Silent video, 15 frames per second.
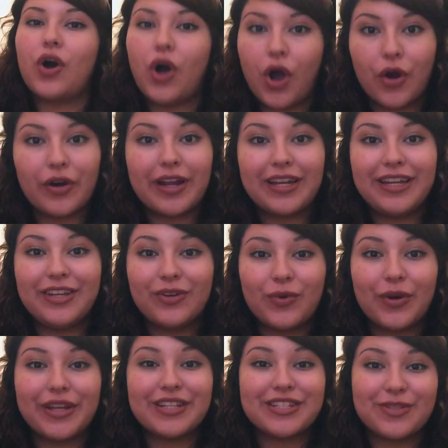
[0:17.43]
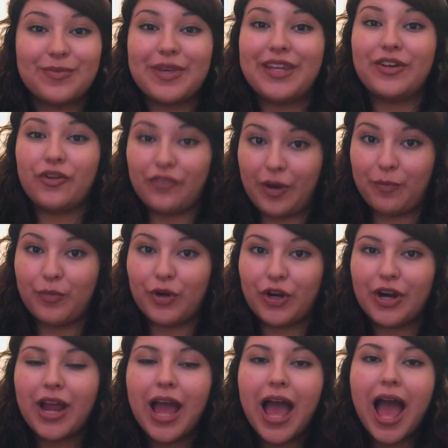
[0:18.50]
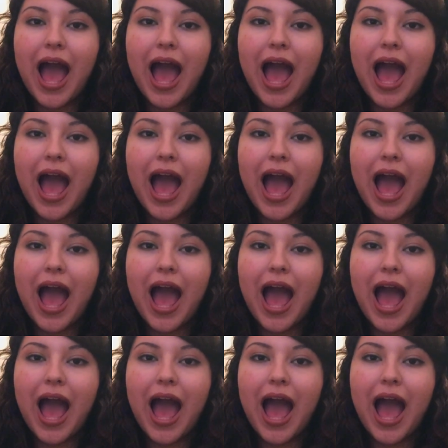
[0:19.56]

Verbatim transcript: already going to be November?